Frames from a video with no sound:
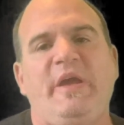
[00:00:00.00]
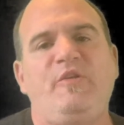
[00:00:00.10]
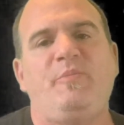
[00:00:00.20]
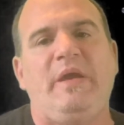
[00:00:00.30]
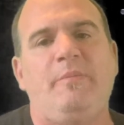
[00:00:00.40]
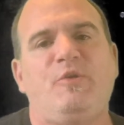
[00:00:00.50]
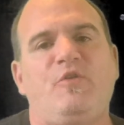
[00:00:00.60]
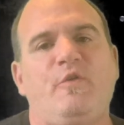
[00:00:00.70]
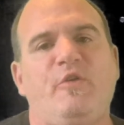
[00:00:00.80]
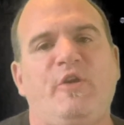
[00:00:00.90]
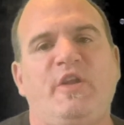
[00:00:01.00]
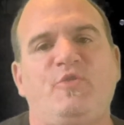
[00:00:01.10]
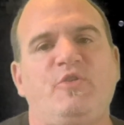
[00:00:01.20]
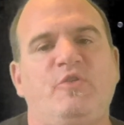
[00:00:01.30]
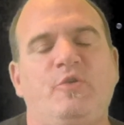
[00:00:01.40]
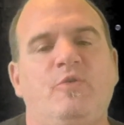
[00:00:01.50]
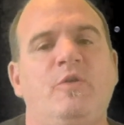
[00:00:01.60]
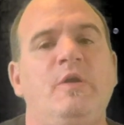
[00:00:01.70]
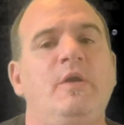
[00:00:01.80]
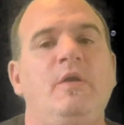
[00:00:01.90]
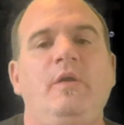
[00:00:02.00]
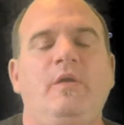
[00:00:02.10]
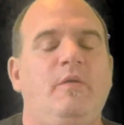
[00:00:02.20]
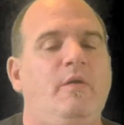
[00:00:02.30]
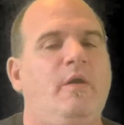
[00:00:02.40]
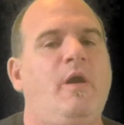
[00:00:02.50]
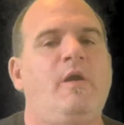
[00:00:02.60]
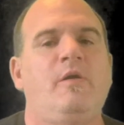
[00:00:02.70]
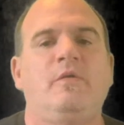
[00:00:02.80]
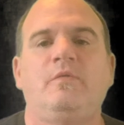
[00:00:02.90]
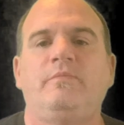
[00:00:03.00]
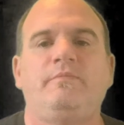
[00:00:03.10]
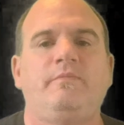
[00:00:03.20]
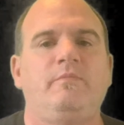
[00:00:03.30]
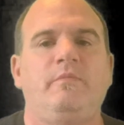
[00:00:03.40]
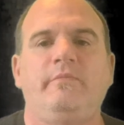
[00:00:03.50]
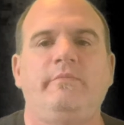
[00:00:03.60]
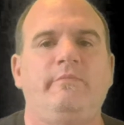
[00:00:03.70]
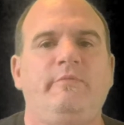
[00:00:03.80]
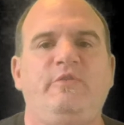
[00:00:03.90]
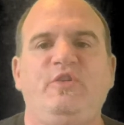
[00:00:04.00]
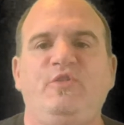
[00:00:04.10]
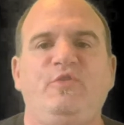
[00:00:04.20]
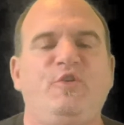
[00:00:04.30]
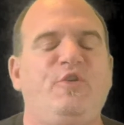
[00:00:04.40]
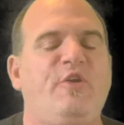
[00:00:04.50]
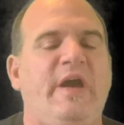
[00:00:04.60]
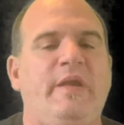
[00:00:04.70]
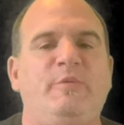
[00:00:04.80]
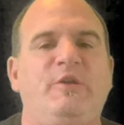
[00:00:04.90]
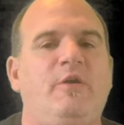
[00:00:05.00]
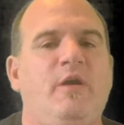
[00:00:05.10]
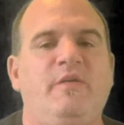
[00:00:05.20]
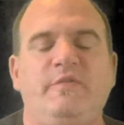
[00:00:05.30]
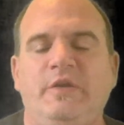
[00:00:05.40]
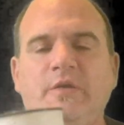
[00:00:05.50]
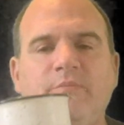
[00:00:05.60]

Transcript: papers for graduate school, all due to kratom and coffee.